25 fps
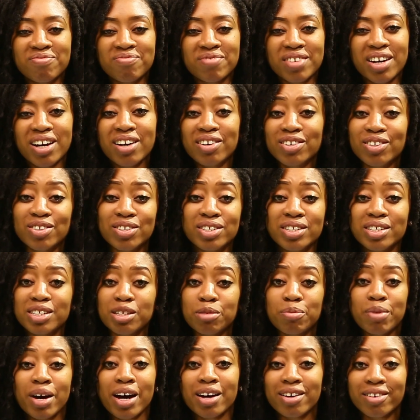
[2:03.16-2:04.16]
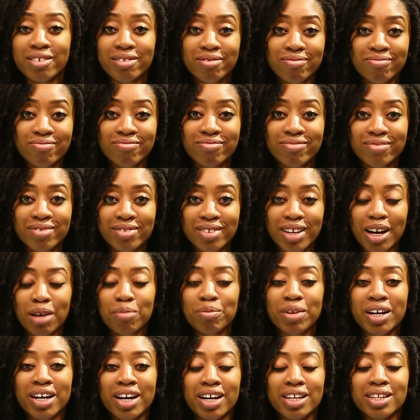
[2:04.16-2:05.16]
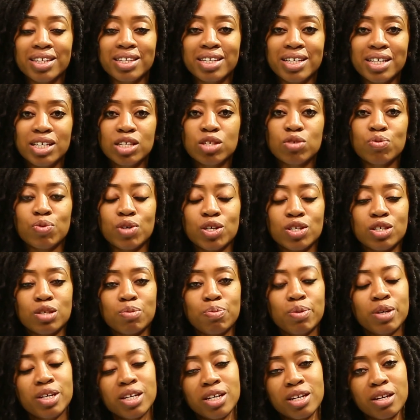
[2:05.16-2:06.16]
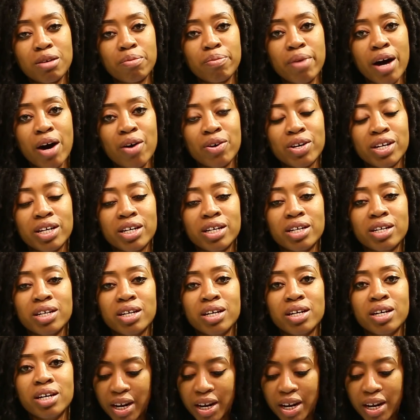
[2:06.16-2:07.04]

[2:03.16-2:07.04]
I don't know, it doesn't matter. I'm like, at least we're speaking about it.